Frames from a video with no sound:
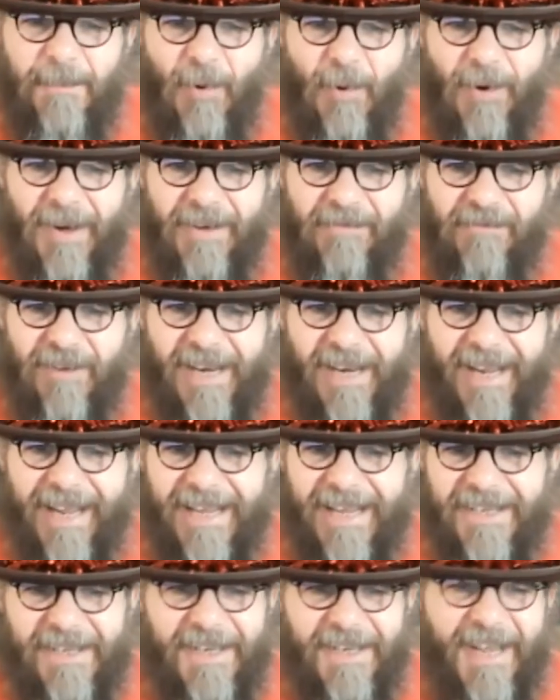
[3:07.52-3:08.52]
point really
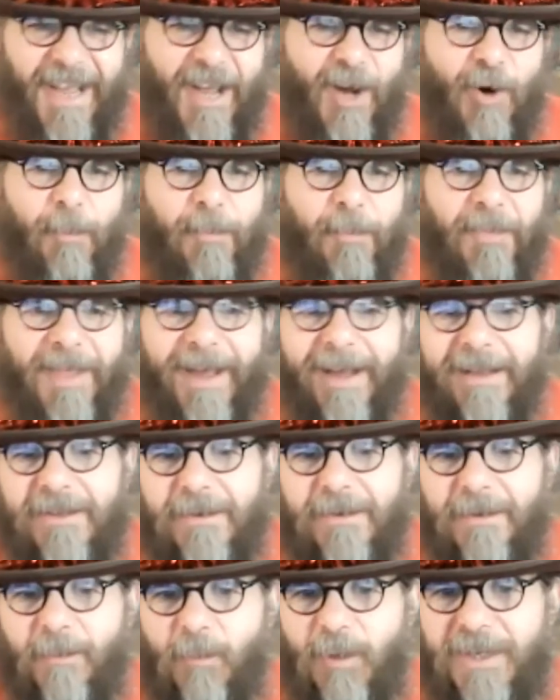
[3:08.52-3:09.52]
hasn't helped that
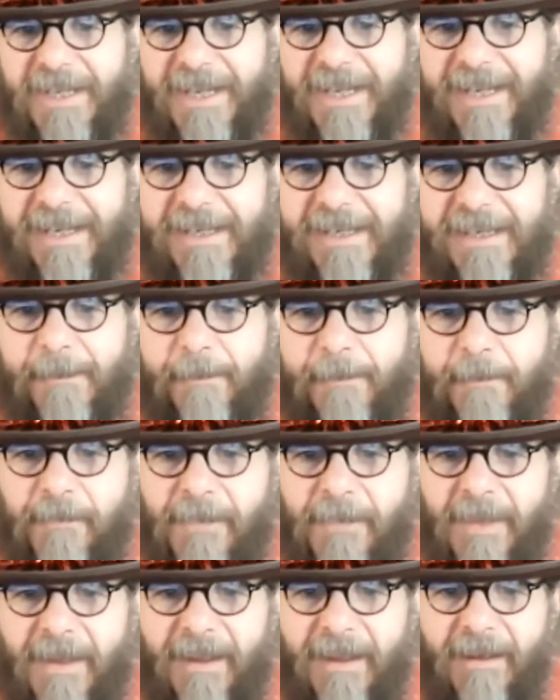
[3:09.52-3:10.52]
whiskey's
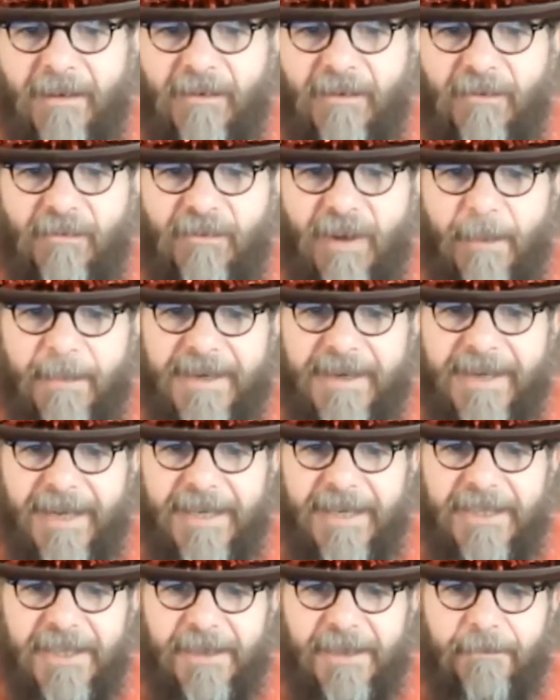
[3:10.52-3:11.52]

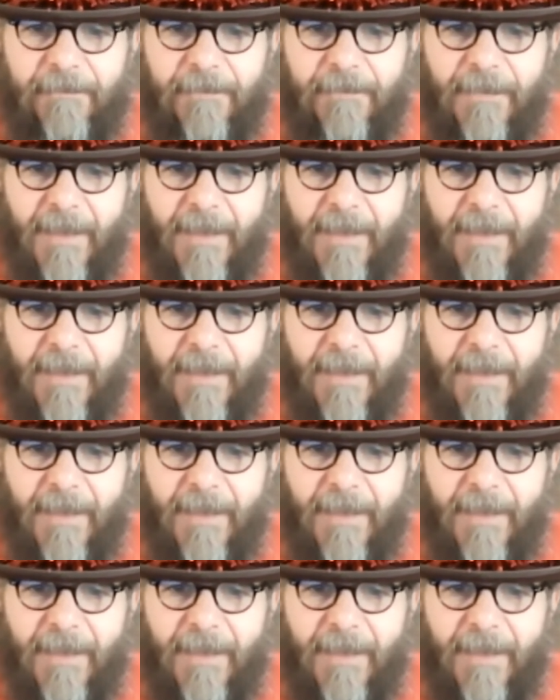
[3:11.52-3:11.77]
reputation.